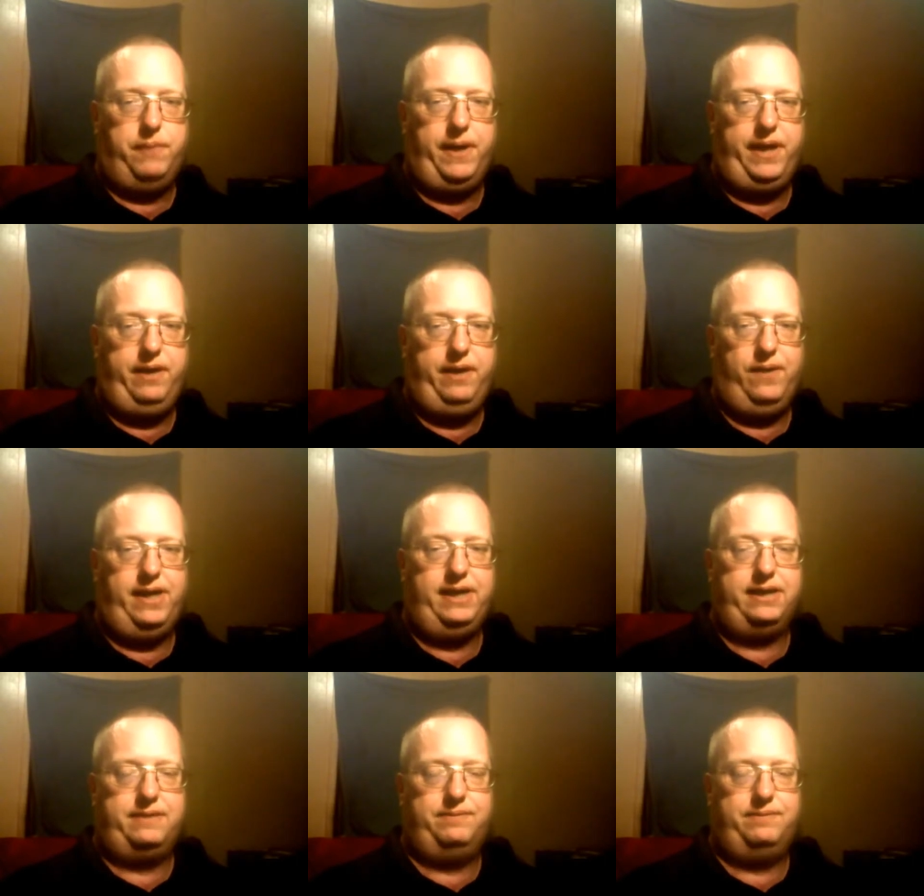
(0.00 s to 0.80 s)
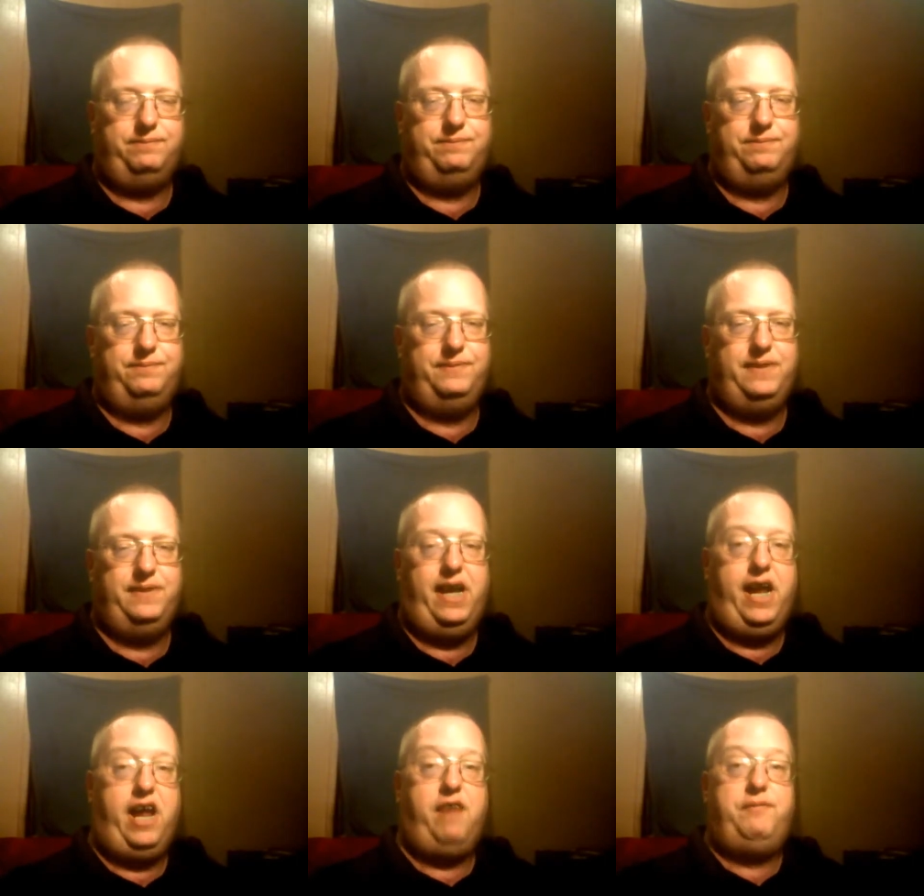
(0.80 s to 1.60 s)
But anyways,
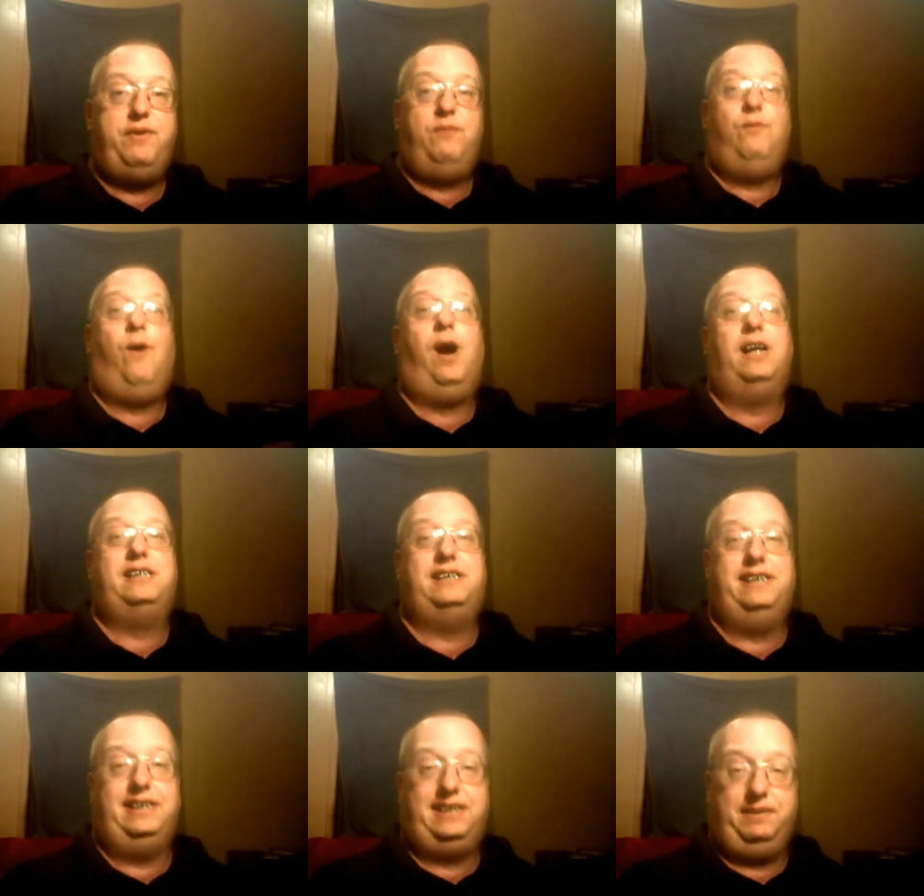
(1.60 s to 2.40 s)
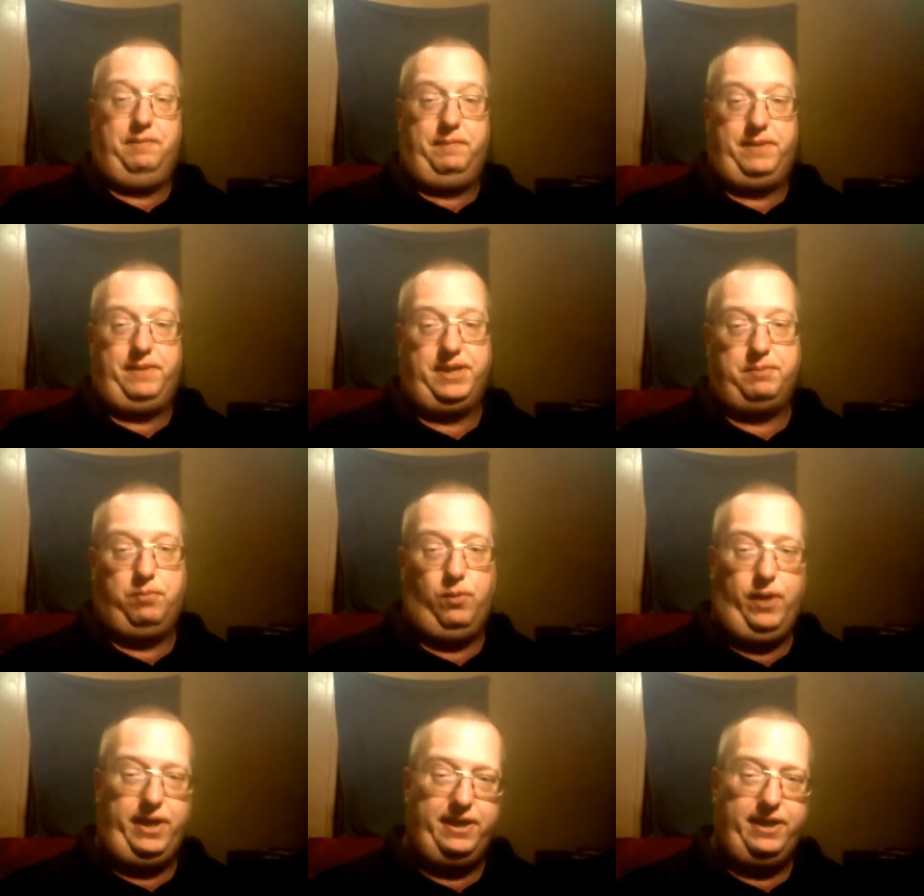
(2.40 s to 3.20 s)
if you watched this up to this
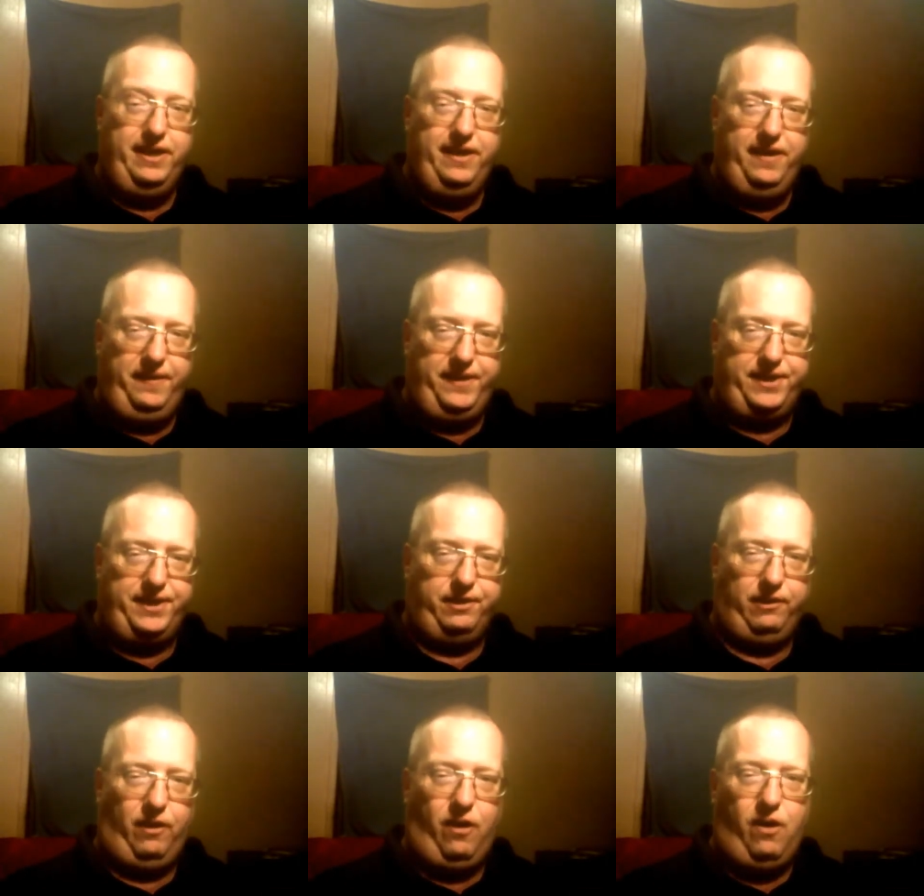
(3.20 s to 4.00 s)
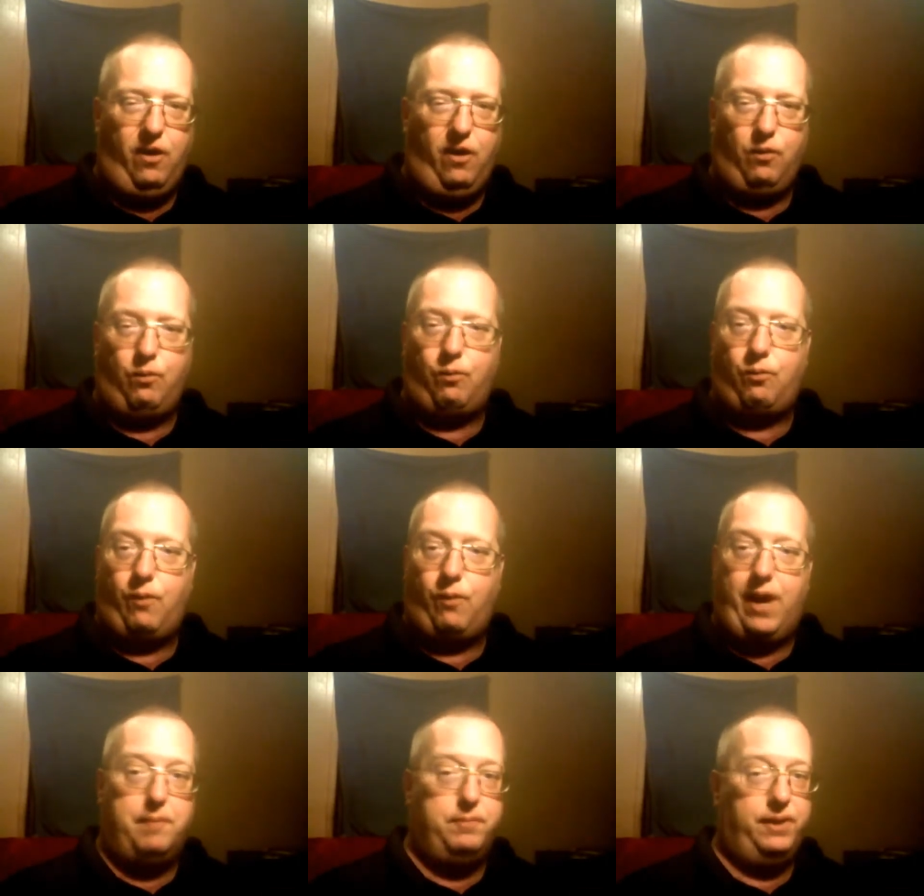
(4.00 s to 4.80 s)
point, this long
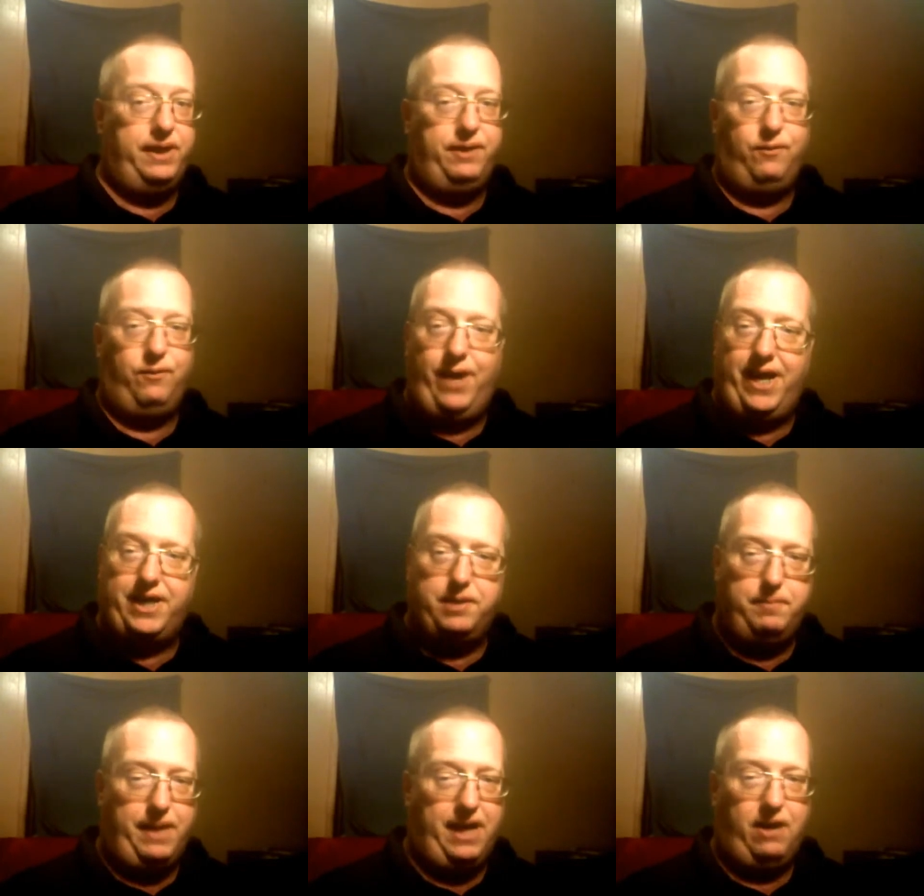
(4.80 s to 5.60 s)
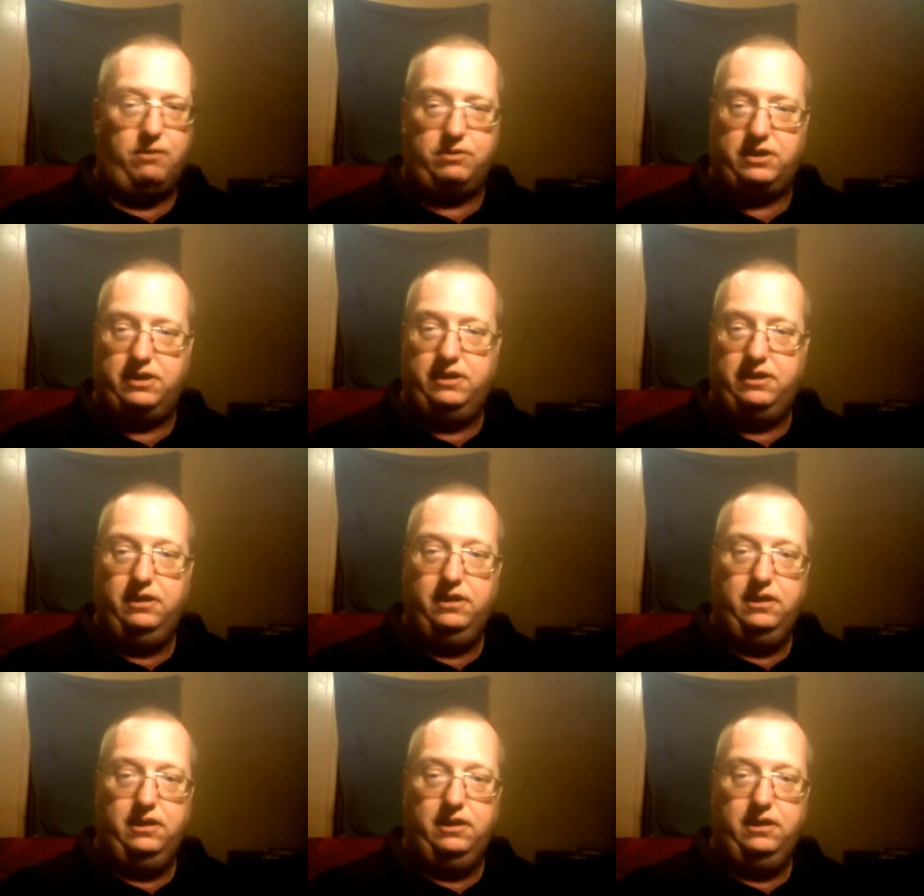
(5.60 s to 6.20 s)
rambling rant about